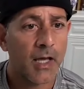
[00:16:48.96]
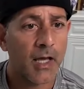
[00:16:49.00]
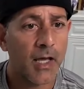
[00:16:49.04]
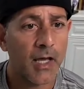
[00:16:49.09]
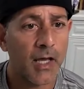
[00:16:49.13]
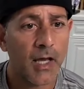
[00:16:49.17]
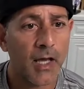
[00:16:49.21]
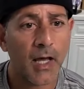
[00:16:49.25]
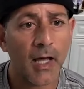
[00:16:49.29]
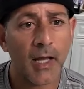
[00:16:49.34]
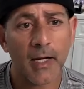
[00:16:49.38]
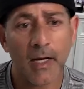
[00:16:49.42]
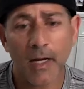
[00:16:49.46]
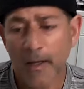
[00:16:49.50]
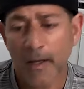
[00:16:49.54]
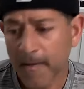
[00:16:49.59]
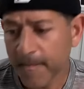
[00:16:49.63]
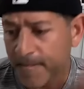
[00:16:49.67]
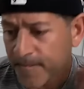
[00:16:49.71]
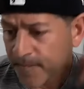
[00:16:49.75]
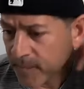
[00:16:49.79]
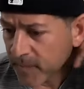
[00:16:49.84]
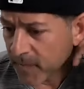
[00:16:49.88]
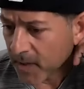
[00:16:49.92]
And
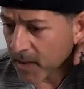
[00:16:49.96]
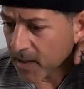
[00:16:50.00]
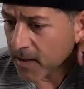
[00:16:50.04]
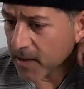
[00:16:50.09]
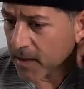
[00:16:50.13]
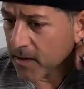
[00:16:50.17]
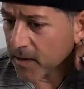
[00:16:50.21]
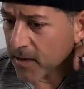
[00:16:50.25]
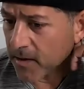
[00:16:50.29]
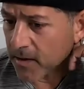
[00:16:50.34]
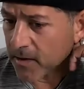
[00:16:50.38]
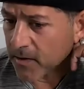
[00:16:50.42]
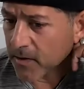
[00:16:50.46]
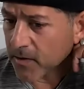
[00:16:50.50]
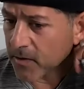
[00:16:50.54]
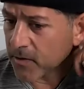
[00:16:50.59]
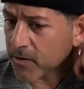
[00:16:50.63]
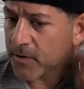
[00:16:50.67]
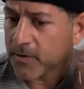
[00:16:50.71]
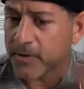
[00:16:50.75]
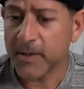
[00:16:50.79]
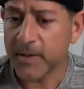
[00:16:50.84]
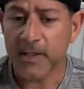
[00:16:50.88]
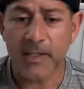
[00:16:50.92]

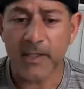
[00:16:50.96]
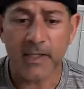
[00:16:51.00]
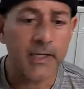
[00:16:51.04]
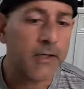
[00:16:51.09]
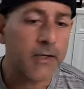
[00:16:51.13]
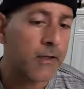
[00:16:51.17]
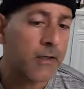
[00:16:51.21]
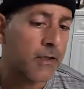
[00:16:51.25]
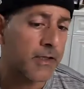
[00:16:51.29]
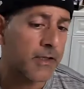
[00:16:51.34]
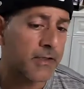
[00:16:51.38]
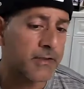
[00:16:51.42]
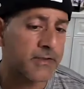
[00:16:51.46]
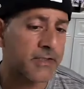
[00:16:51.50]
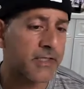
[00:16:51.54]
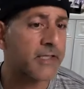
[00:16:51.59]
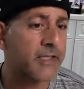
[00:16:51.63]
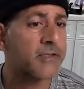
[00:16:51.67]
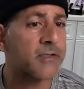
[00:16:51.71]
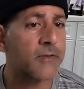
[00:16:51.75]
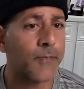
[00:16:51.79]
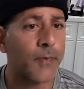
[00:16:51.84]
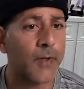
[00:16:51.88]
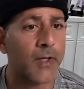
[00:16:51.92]
the deal is
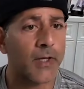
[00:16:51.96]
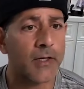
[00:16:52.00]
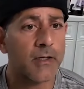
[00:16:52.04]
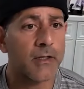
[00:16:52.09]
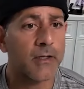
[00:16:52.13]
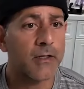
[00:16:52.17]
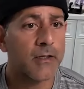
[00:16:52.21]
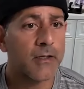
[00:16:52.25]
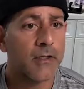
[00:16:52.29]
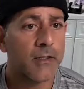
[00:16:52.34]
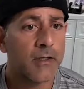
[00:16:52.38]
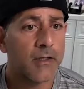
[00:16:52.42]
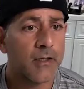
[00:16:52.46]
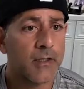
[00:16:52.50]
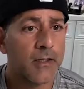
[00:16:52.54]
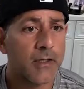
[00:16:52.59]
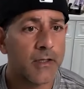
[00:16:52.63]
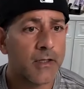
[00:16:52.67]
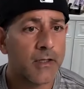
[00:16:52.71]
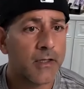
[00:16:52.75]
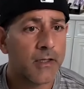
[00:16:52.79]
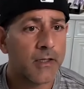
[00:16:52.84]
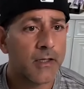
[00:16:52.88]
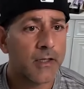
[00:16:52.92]
discipline.
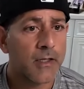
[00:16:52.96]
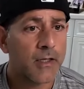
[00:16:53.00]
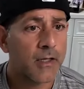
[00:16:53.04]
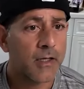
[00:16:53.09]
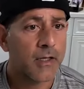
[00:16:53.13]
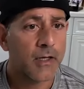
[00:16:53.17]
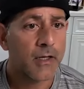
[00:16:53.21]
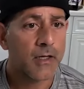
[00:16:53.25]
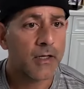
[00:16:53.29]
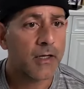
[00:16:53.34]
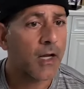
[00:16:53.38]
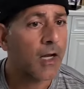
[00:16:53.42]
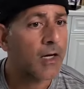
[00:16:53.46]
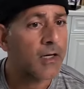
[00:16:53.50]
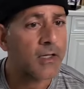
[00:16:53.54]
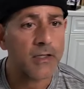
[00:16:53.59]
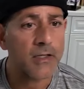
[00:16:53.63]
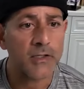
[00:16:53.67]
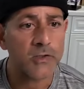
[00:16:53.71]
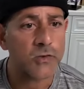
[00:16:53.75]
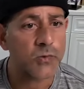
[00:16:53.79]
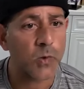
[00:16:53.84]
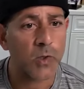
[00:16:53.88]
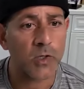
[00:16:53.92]
None of
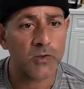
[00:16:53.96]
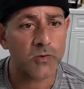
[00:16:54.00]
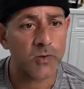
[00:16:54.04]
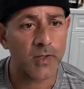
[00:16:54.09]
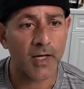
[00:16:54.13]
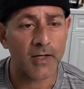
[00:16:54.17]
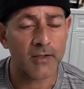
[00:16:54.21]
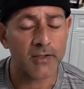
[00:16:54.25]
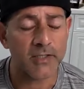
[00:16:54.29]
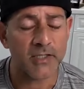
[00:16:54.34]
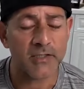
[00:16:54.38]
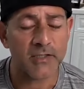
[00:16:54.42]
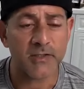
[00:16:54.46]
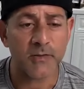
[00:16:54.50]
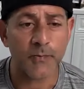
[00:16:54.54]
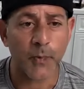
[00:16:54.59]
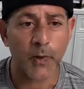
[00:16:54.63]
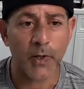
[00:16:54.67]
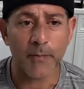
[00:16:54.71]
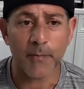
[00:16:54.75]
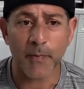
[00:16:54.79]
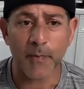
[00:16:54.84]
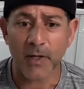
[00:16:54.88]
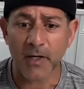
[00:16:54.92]
this works without
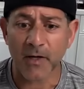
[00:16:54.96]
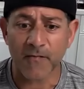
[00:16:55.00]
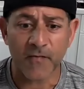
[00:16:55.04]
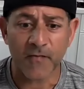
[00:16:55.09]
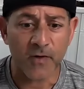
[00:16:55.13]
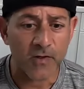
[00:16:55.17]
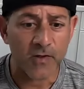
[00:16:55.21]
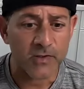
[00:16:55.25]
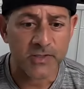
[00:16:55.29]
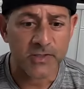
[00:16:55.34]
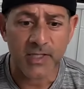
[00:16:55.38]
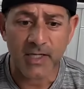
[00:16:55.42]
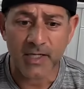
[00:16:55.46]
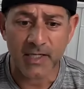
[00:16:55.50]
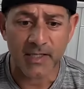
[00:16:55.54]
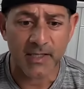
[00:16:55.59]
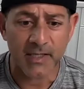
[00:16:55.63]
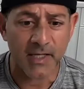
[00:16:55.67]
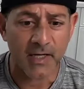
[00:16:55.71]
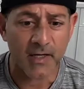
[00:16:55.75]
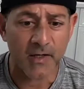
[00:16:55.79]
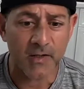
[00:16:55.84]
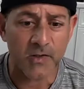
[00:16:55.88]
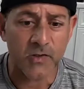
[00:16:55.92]
discipline. But if you're
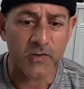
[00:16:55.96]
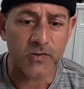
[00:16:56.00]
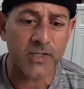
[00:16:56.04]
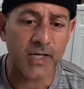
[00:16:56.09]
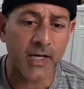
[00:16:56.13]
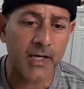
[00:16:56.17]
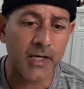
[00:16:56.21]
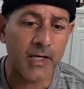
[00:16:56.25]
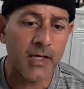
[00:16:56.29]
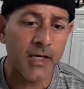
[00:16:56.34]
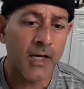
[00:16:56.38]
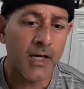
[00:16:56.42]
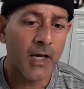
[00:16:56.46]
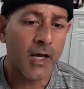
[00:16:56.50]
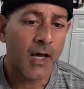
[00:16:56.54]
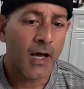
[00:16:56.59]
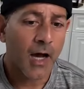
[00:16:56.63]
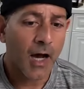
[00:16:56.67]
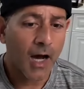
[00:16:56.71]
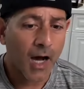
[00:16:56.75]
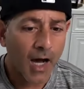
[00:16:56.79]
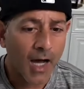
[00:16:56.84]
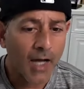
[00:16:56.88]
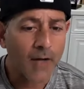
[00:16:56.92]
sitting there and you say,
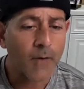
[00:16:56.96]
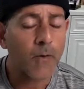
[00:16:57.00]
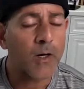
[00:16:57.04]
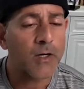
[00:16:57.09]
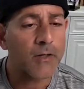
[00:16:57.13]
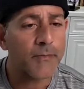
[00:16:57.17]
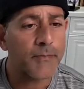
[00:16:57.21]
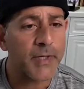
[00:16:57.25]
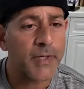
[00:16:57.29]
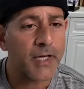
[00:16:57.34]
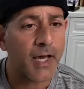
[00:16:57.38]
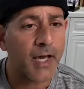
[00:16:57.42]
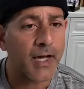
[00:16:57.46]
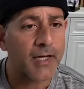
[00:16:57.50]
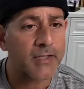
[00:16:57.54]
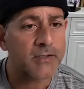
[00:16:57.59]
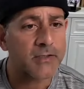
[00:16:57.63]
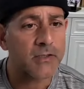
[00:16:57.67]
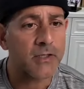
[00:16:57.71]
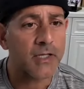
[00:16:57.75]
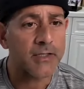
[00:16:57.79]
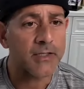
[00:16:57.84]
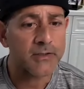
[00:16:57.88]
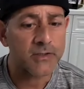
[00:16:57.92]
I want to be
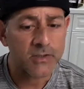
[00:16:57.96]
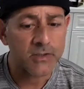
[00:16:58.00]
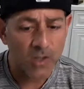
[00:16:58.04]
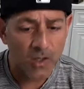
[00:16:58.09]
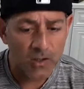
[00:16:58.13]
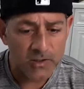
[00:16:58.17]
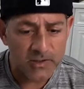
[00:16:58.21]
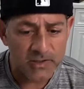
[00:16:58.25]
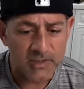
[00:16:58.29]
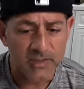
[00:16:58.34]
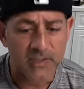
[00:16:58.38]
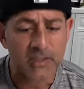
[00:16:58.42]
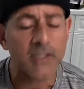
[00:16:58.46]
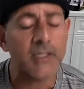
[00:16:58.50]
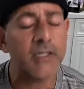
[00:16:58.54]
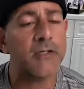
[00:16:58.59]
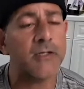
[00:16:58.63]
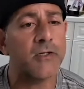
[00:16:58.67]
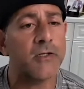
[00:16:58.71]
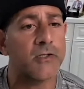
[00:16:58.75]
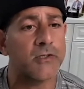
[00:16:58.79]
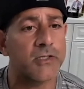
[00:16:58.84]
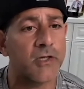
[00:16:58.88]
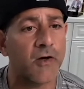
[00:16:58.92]
excellent, start
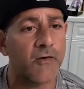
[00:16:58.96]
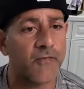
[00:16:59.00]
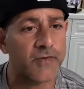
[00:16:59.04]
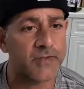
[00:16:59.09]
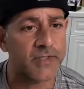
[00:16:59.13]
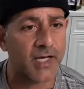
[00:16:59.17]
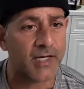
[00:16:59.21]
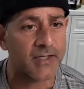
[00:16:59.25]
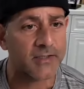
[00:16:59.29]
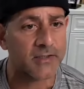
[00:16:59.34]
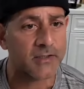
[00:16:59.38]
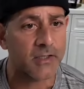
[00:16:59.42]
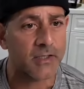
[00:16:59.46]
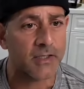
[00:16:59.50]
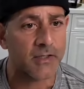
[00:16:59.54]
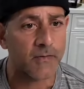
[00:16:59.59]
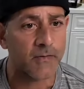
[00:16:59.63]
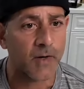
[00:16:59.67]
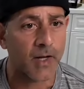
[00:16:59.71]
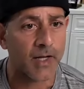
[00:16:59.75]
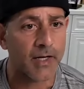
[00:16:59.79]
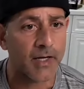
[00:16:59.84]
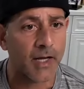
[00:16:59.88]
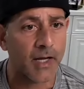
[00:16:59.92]
seeing yourself as excellent
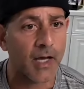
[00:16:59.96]
right